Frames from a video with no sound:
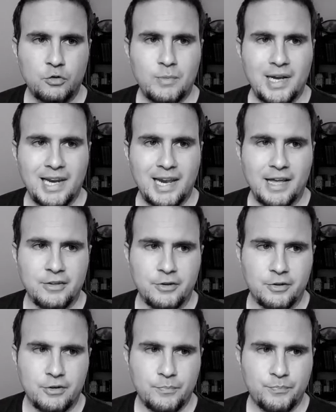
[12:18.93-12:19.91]
my
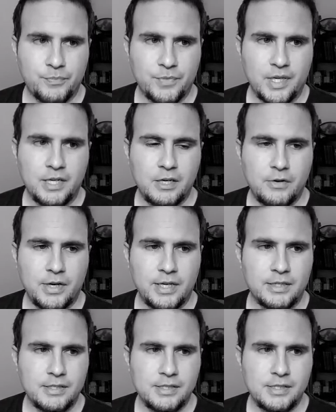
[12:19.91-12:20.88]
ladder, and here I
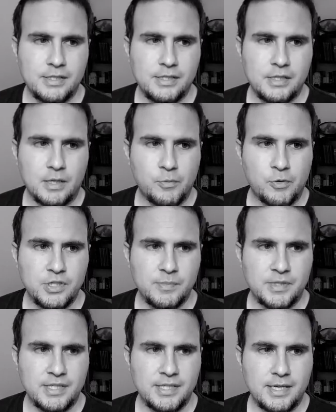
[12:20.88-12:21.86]
can see
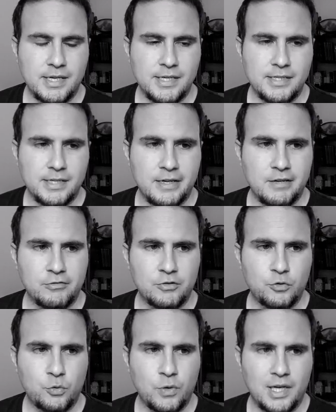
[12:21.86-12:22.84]
approximate size. I have
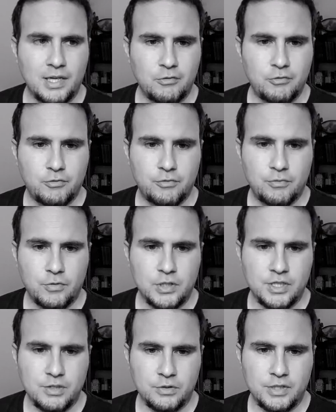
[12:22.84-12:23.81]
12,
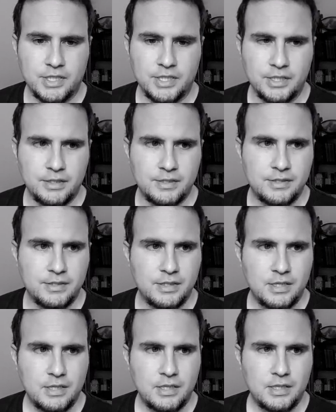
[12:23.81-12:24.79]
which is on the x,
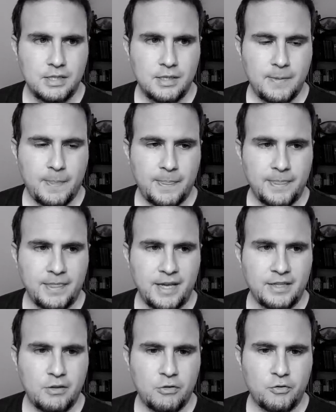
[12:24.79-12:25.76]

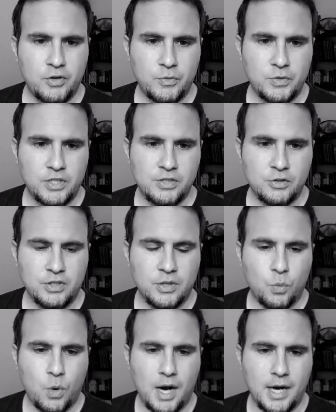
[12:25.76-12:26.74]
93, which is on the
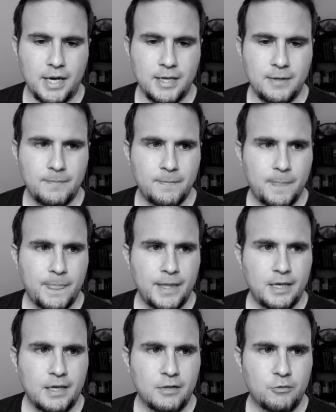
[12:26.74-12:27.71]
y,
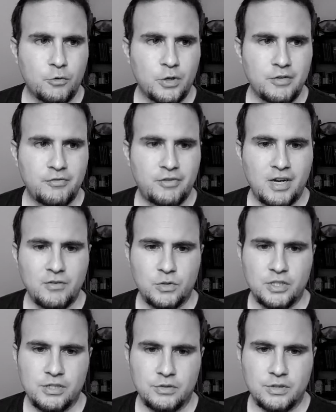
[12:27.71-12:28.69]
and 45,
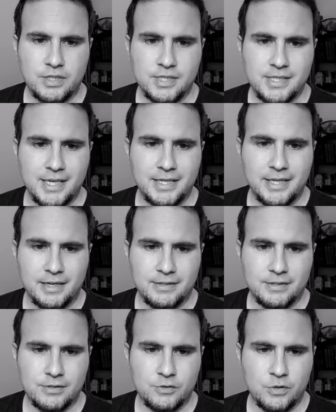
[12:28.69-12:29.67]
which is on the z
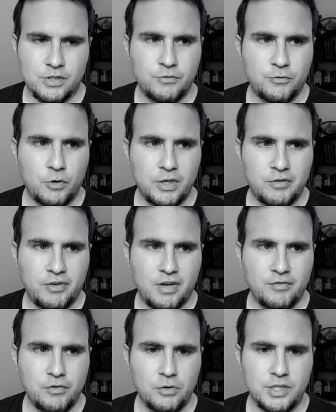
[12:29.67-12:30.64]
axis. So it's
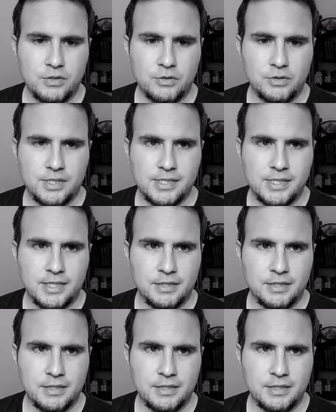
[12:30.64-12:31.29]
45 units on the z.